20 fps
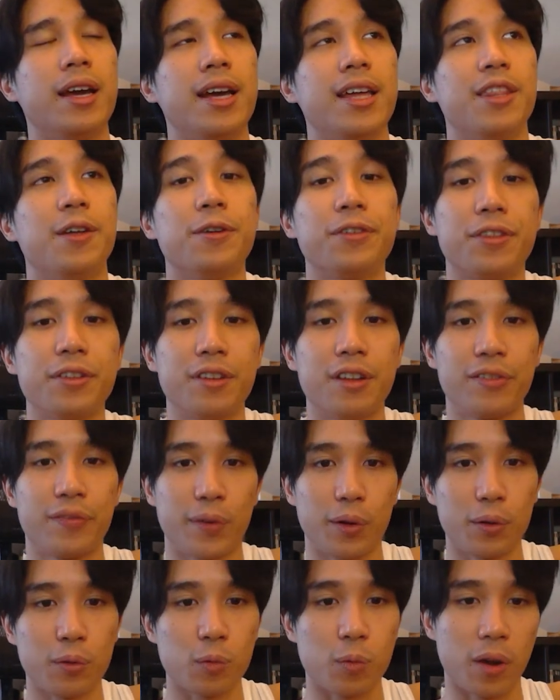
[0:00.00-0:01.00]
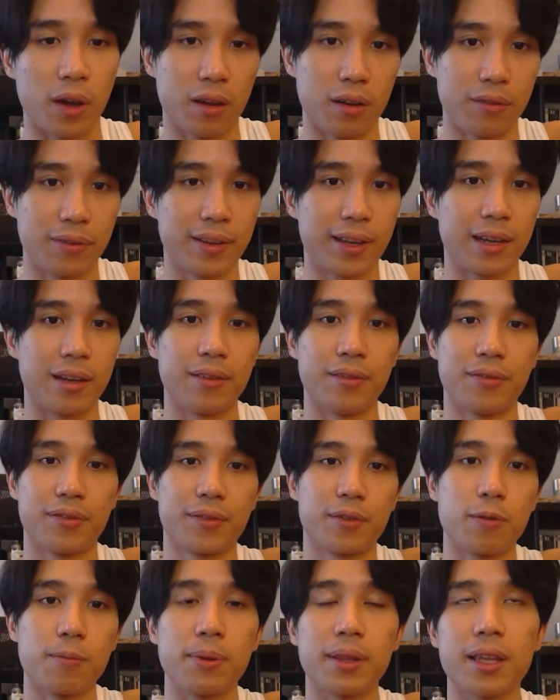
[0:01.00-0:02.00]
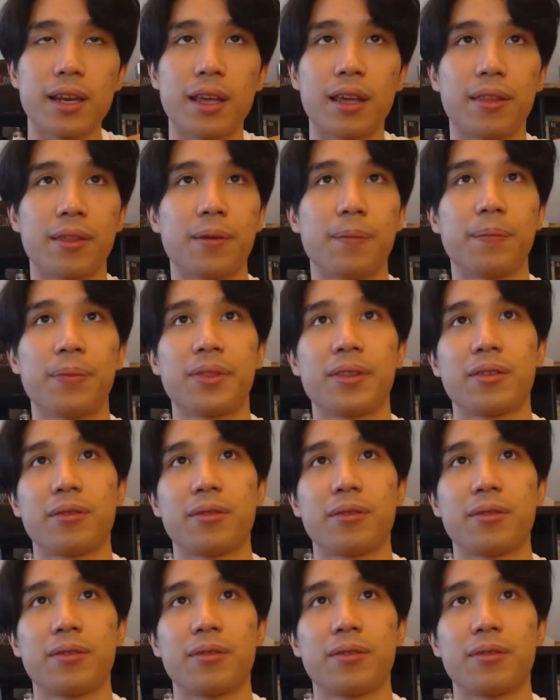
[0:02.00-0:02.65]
there's the default way of kind of completing them,